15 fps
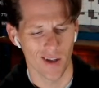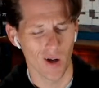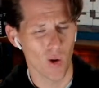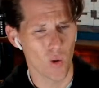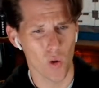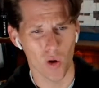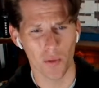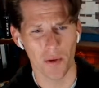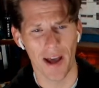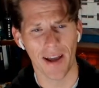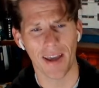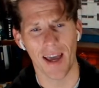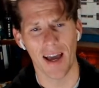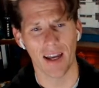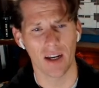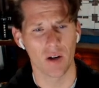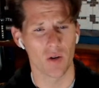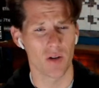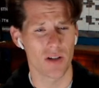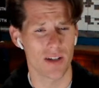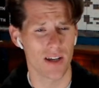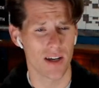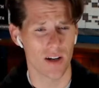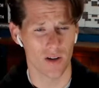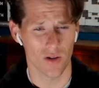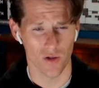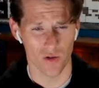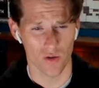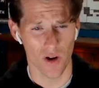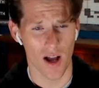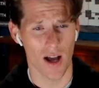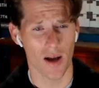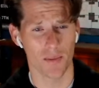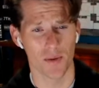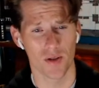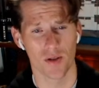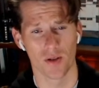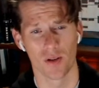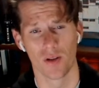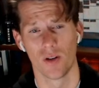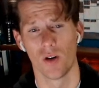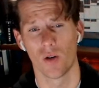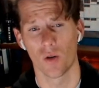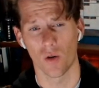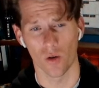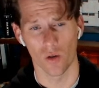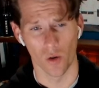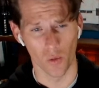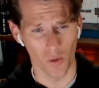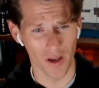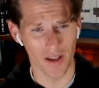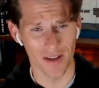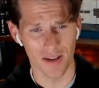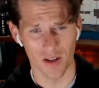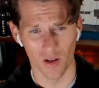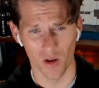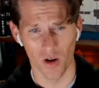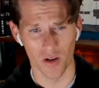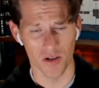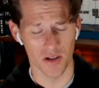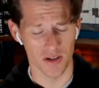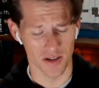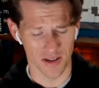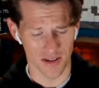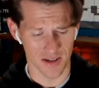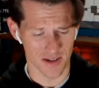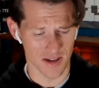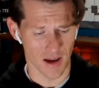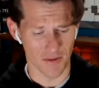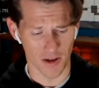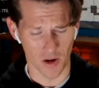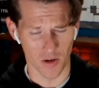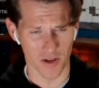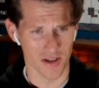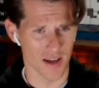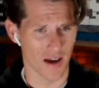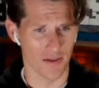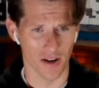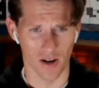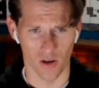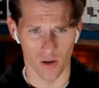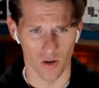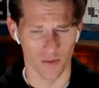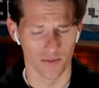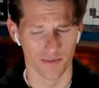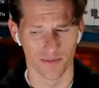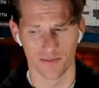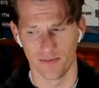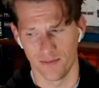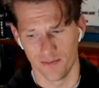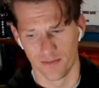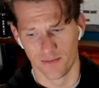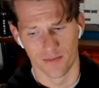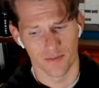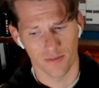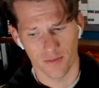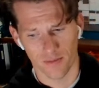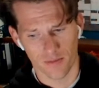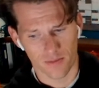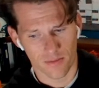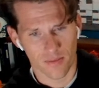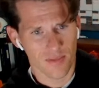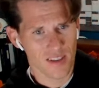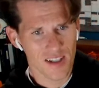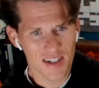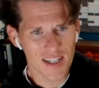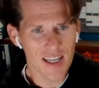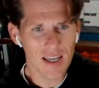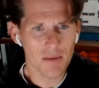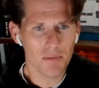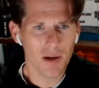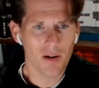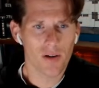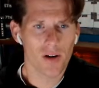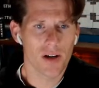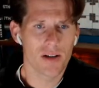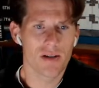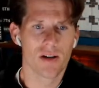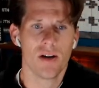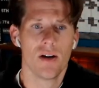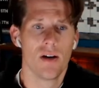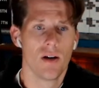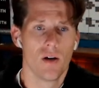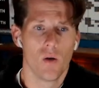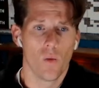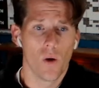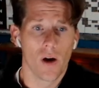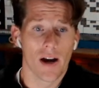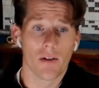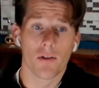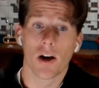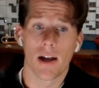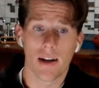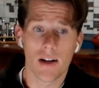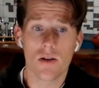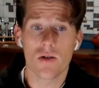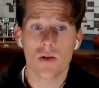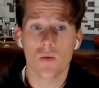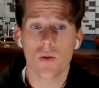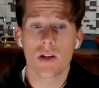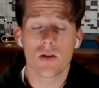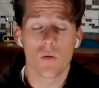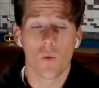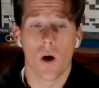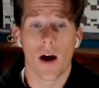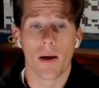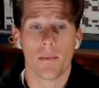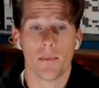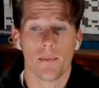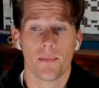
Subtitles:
quarterback accuracy or drops or the wins and losses in 7-on-7 or the team periods, whatever. And here's the reason why.